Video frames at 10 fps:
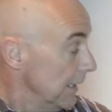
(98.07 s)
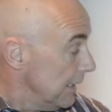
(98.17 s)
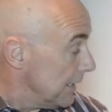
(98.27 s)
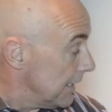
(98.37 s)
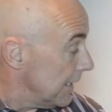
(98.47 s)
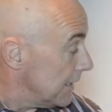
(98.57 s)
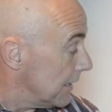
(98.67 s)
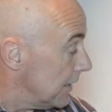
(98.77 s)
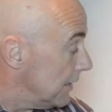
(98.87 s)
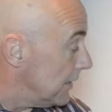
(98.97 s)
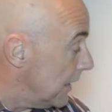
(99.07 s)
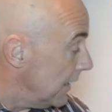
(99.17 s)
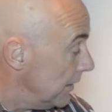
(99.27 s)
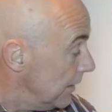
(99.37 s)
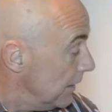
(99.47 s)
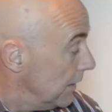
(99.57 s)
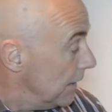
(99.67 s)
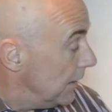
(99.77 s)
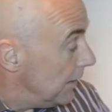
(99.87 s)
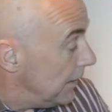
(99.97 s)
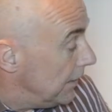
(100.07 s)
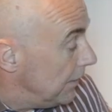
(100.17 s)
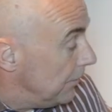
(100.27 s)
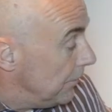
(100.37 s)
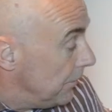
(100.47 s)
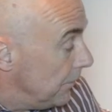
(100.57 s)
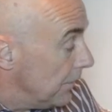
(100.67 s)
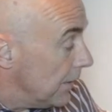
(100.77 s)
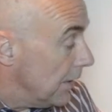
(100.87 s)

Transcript: it's a classical design in